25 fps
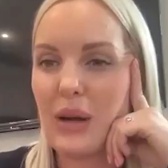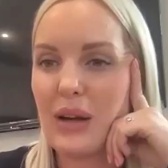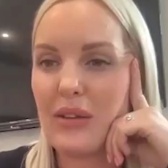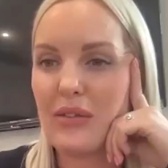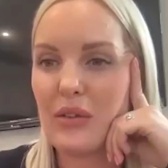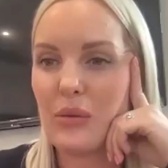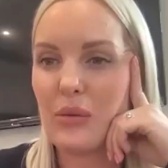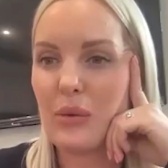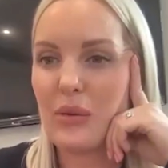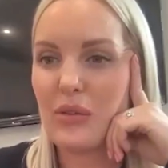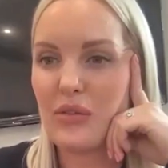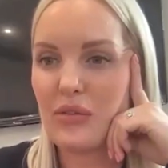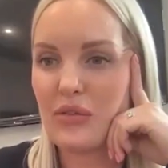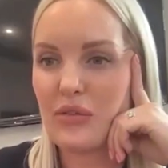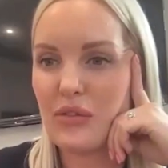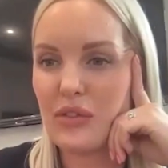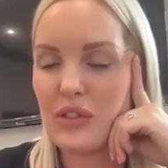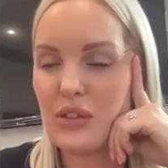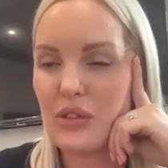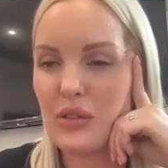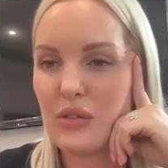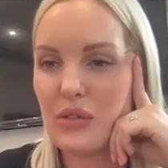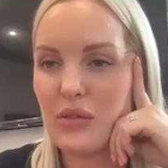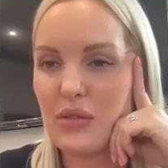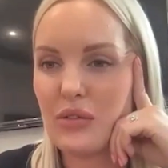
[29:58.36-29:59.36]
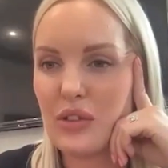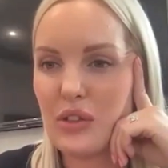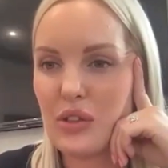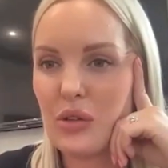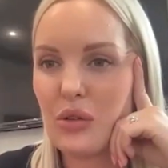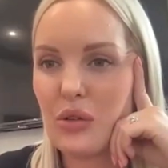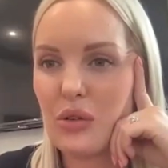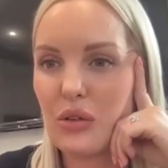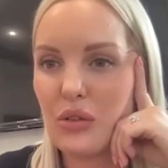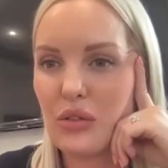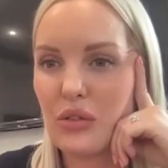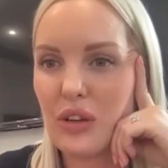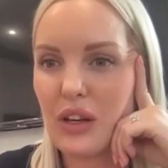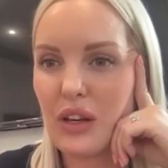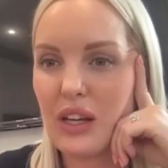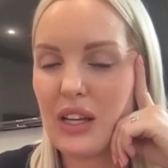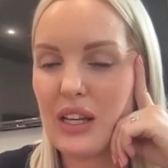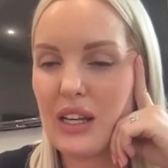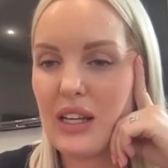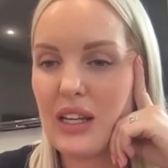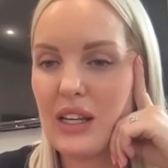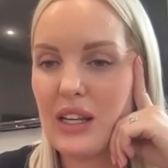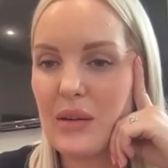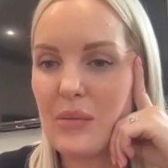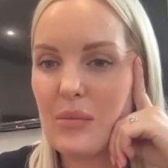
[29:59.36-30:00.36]
whatever with doing
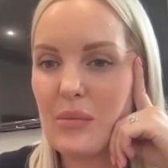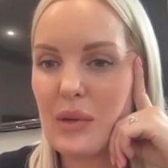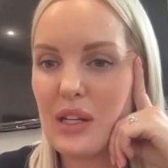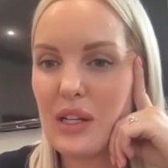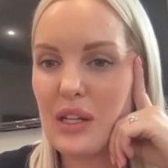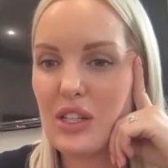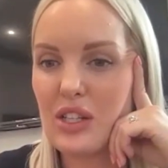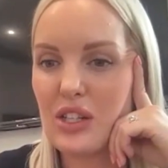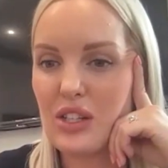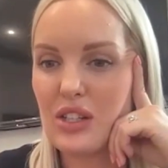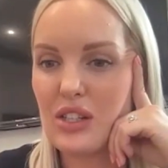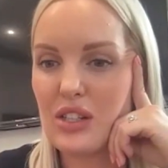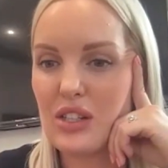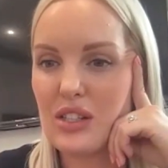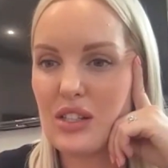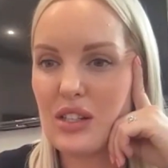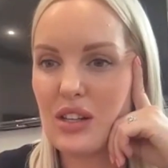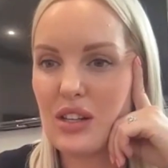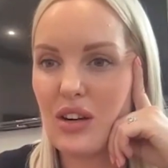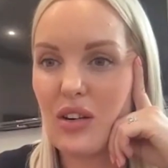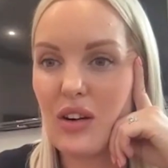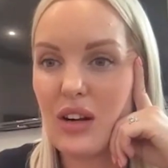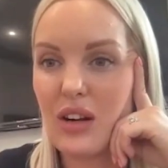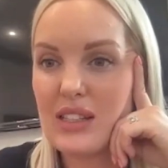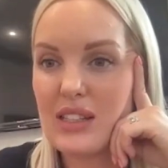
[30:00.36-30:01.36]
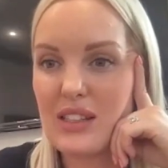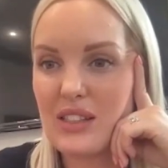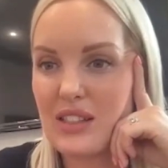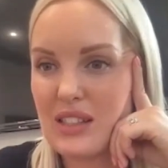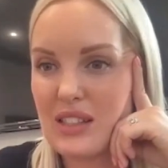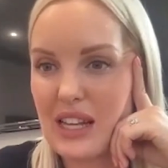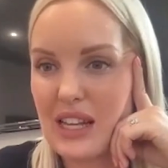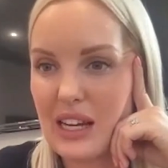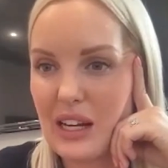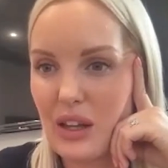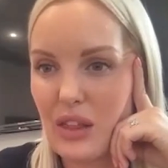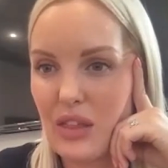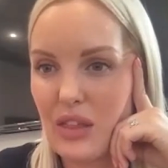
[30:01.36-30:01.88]
photography, but it's just, I just take